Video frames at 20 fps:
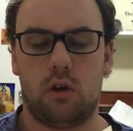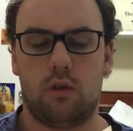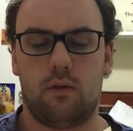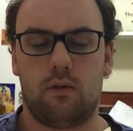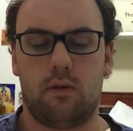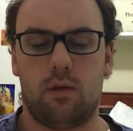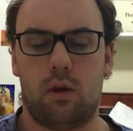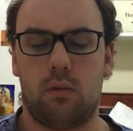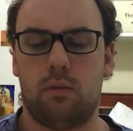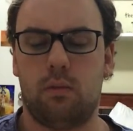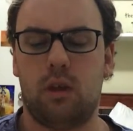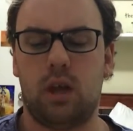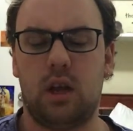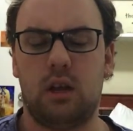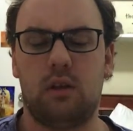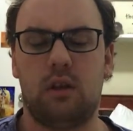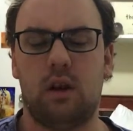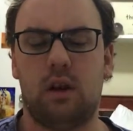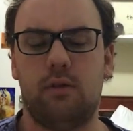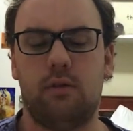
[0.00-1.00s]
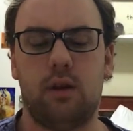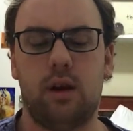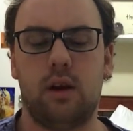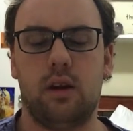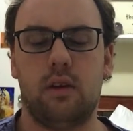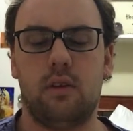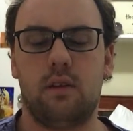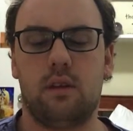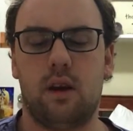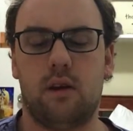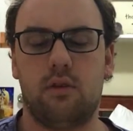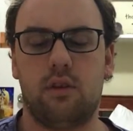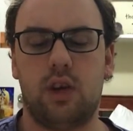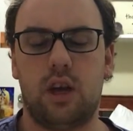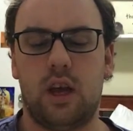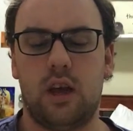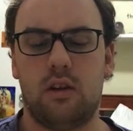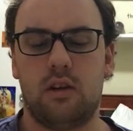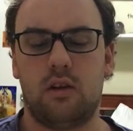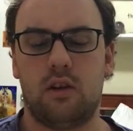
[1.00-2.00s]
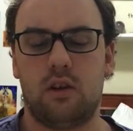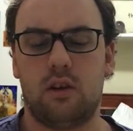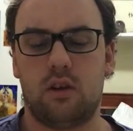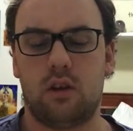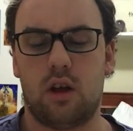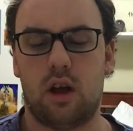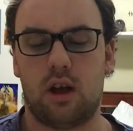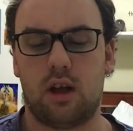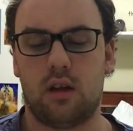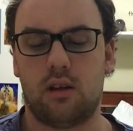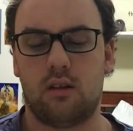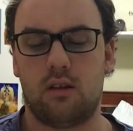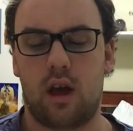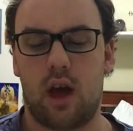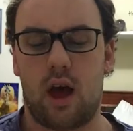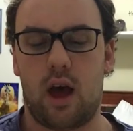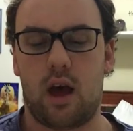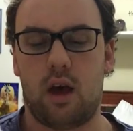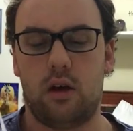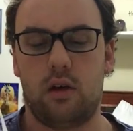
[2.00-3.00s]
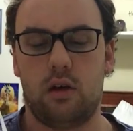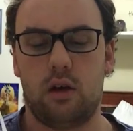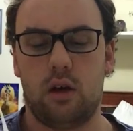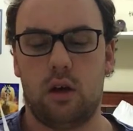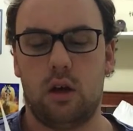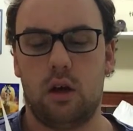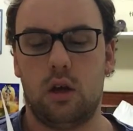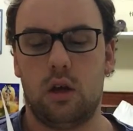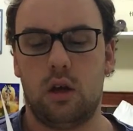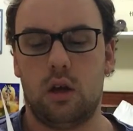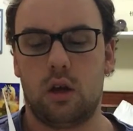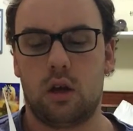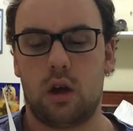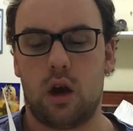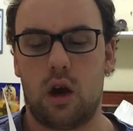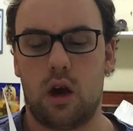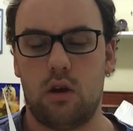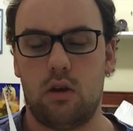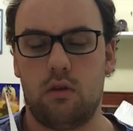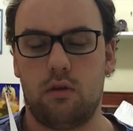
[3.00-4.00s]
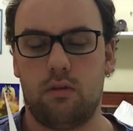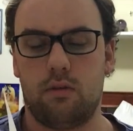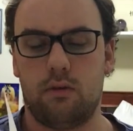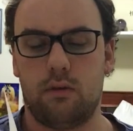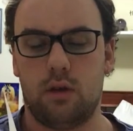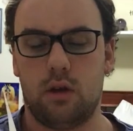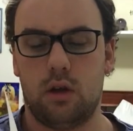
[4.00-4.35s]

From things that I've read and stuff, she had such like a sad kind of